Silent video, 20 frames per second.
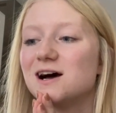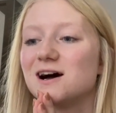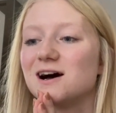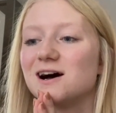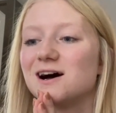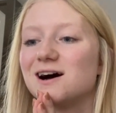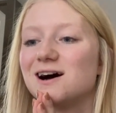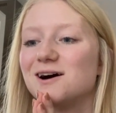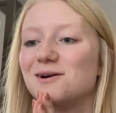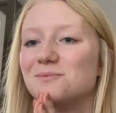
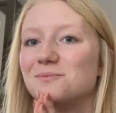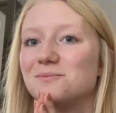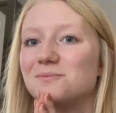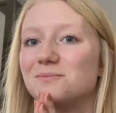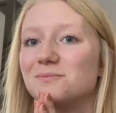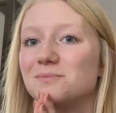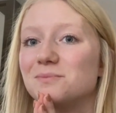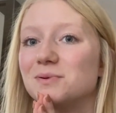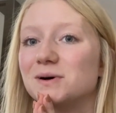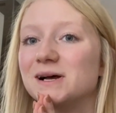
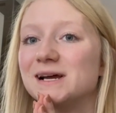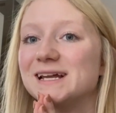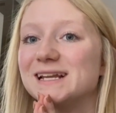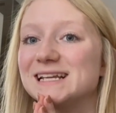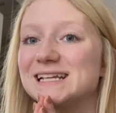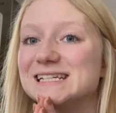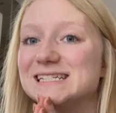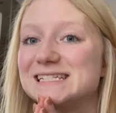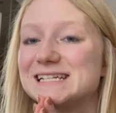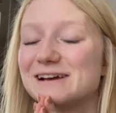But
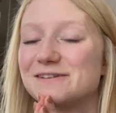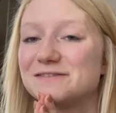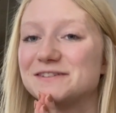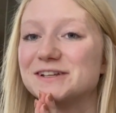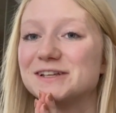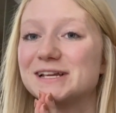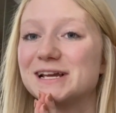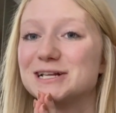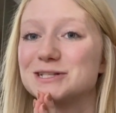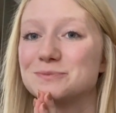it
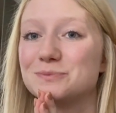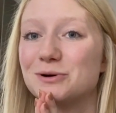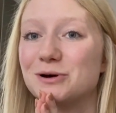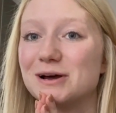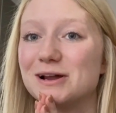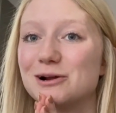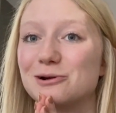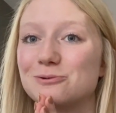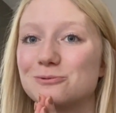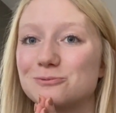definitely has
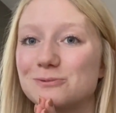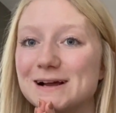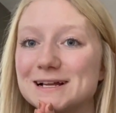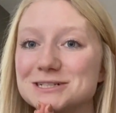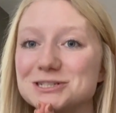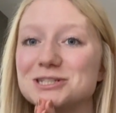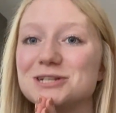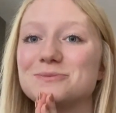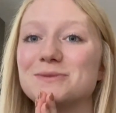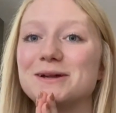put a
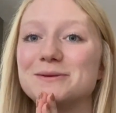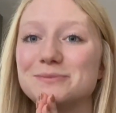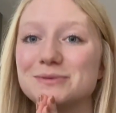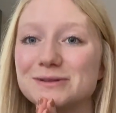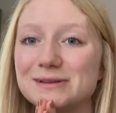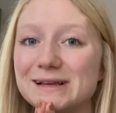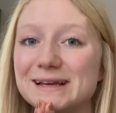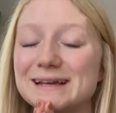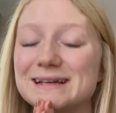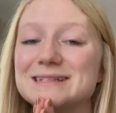wrench in my
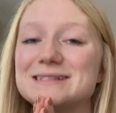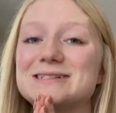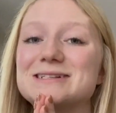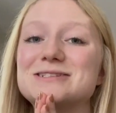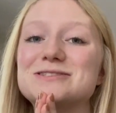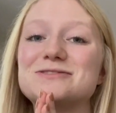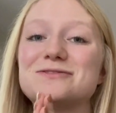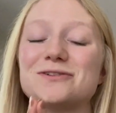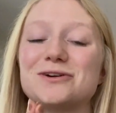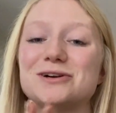plans
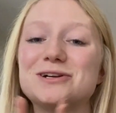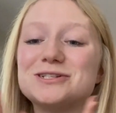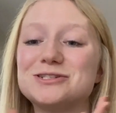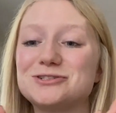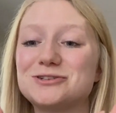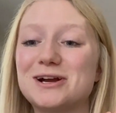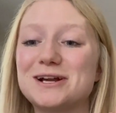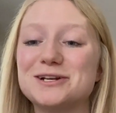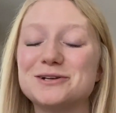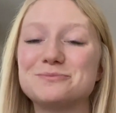as far as
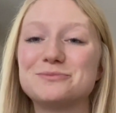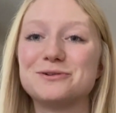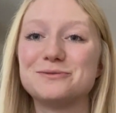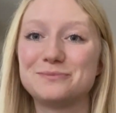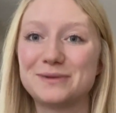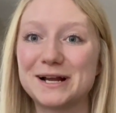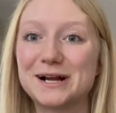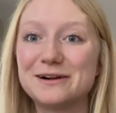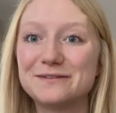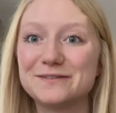trying to
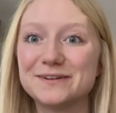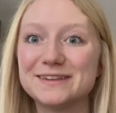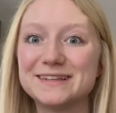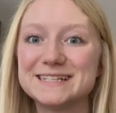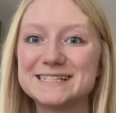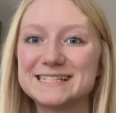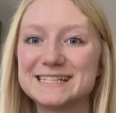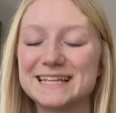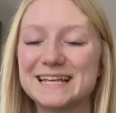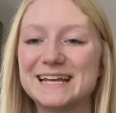prepare for
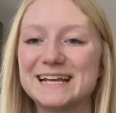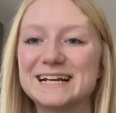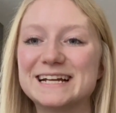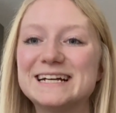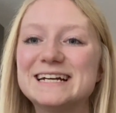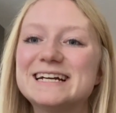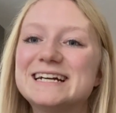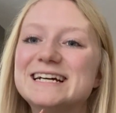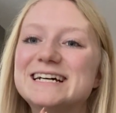this thing.